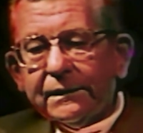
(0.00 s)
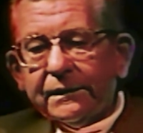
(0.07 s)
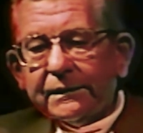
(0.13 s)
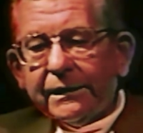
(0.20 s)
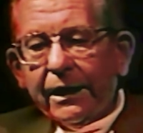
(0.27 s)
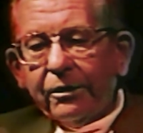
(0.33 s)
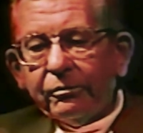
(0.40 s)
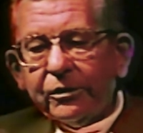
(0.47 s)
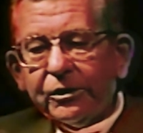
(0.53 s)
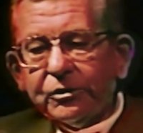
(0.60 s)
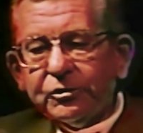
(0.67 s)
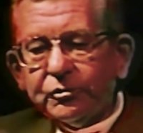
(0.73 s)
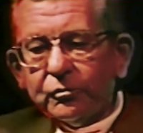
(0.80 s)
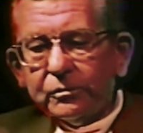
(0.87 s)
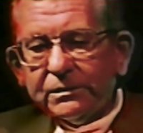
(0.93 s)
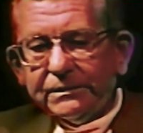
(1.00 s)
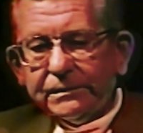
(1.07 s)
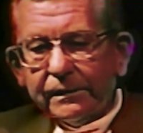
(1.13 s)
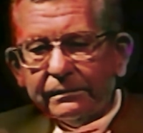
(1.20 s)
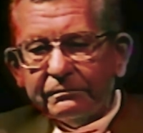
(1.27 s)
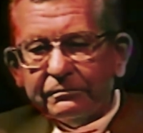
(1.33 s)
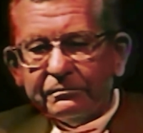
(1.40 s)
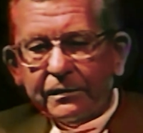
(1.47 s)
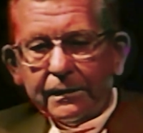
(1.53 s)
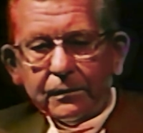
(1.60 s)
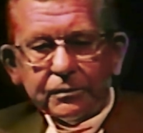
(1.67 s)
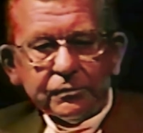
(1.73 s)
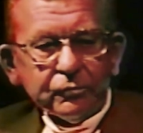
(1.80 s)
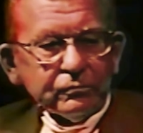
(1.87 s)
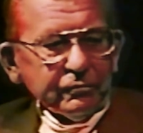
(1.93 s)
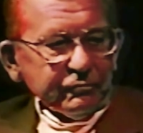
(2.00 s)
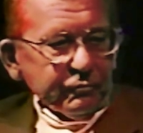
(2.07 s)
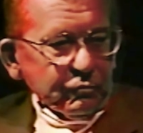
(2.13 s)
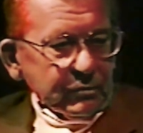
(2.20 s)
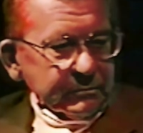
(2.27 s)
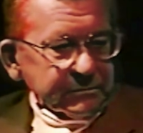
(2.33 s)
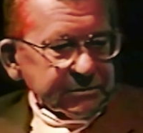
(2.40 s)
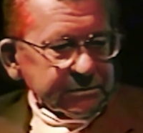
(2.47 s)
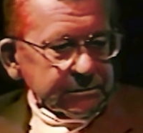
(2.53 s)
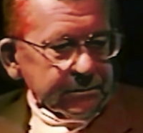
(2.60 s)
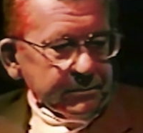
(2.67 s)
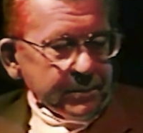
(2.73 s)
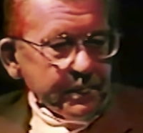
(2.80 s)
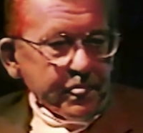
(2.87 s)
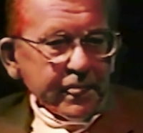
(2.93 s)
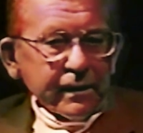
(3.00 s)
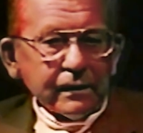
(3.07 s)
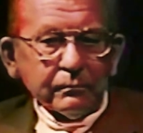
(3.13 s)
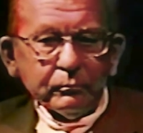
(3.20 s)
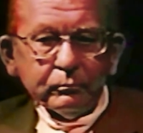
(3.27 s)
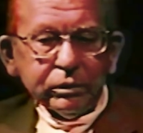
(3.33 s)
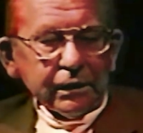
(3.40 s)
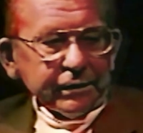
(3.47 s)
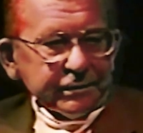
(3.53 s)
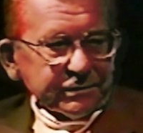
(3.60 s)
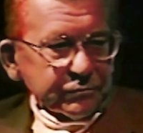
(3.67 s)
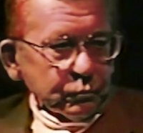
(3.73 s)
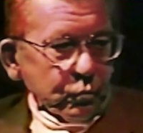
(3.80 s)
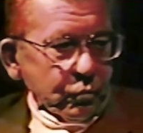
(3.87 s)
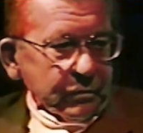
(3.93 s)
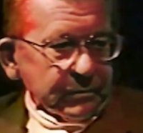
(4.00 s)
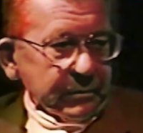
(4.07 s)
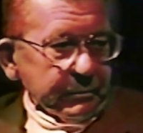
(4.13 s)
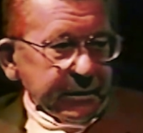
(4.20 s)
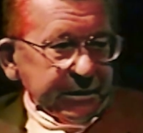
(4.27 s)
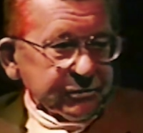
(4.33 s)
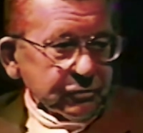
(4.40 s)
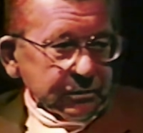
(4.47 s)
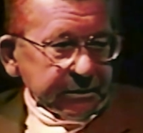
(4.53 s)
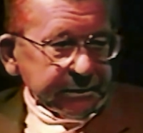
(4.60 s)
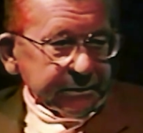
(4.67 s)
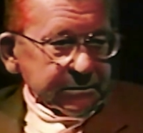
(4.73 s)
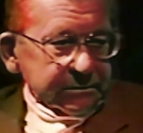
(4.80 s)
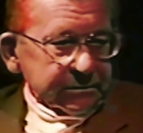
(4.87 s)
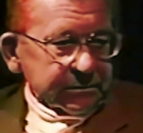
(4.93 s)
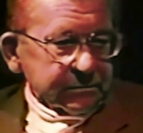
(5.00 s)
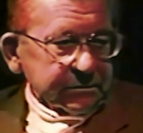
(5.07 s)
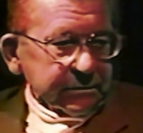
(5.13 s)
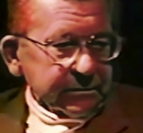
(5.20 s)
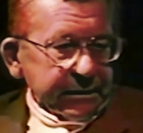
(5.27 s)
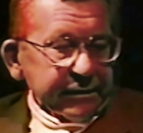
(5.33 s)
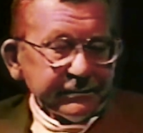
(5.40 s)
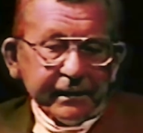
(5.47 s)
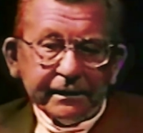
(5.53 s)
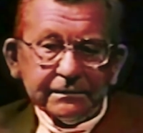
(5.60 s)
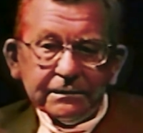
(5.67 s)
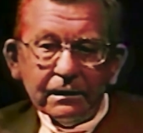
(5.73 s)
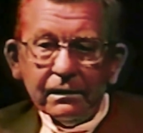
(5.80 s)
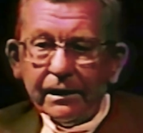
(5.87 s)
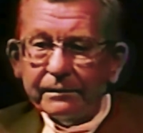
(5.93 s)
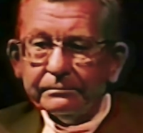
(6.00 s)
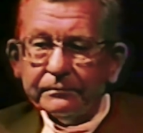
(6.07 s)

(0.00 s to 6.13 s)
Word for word: caricatures of uniforms players wore in the major leagues at that time,